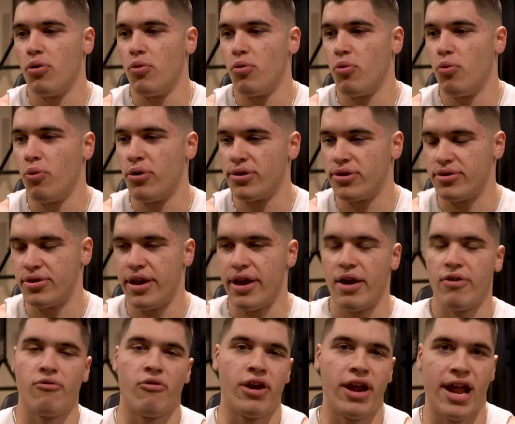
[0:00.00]
what the
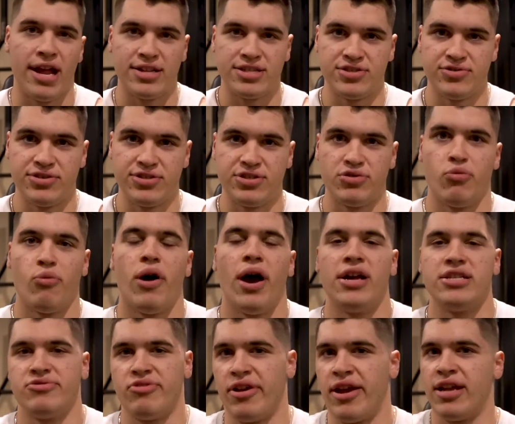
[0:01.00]
right answer is and why
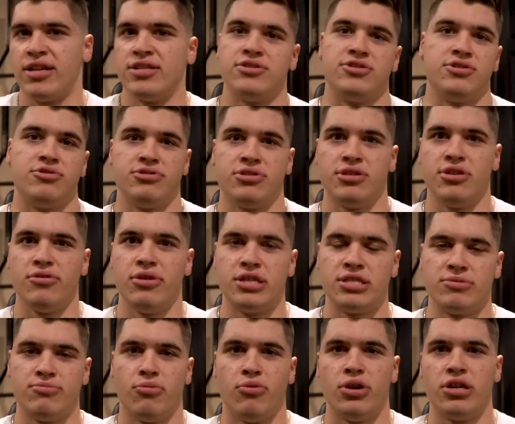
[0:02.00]
it's the right answer. So it's
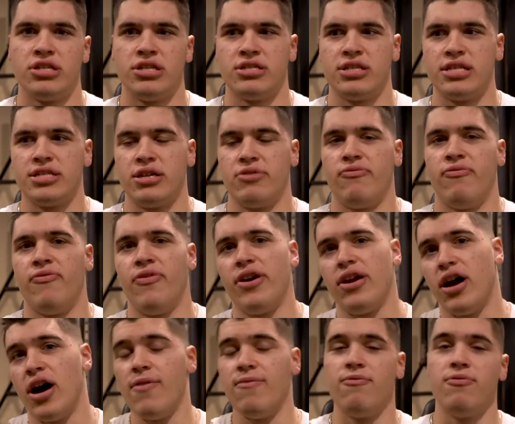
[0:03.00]
very
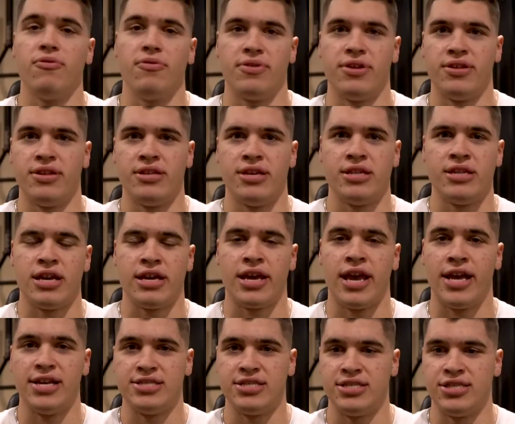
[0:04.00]
helpful in that
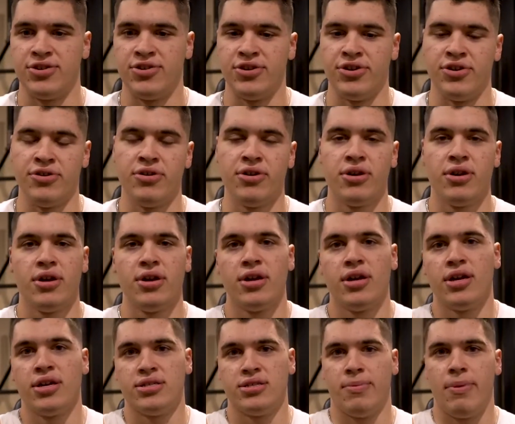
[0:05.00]
case scenario.
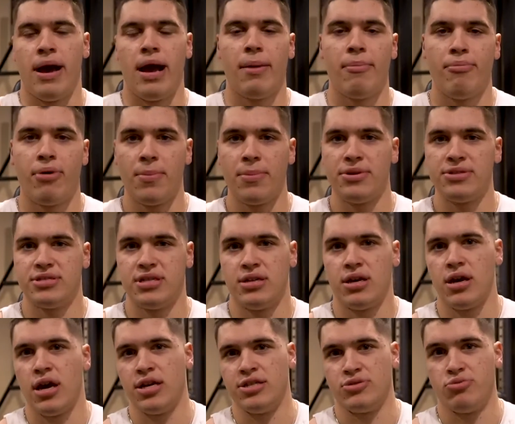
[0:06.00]
So
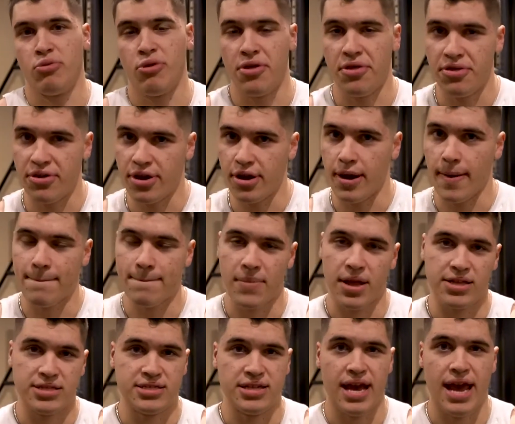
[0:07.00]
PocketPrep is one thing.
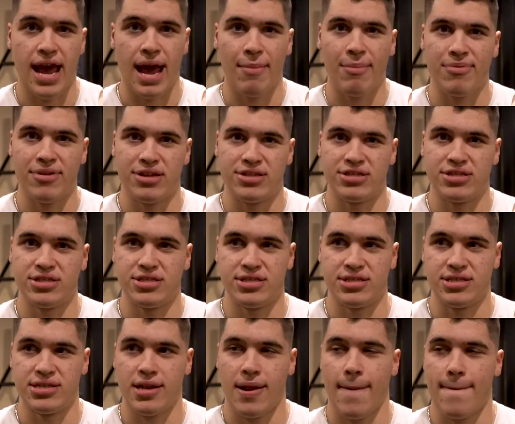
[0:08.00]
It's an app that's
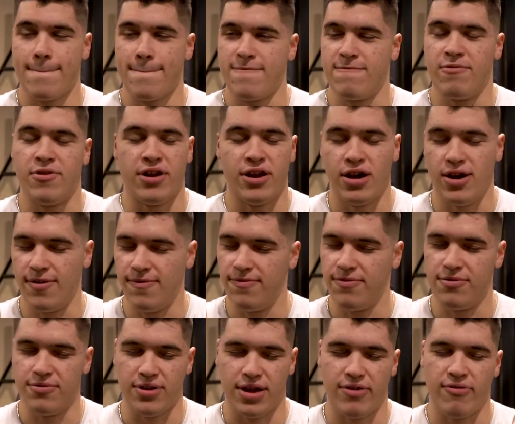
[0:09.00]
just very
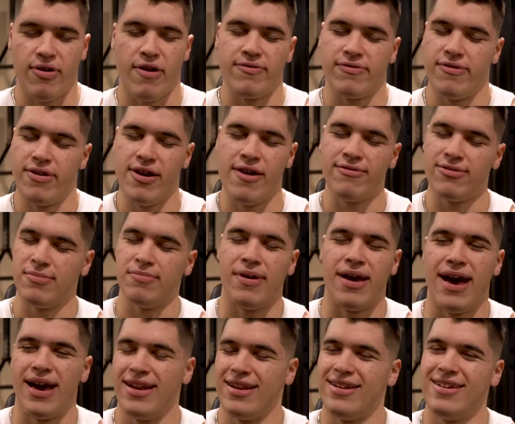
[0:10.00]
helpful, right off the
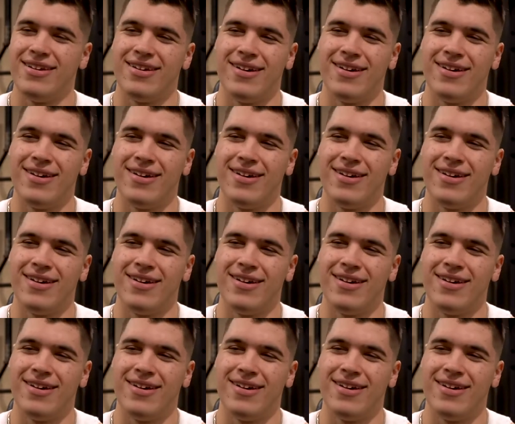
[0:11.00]
bat.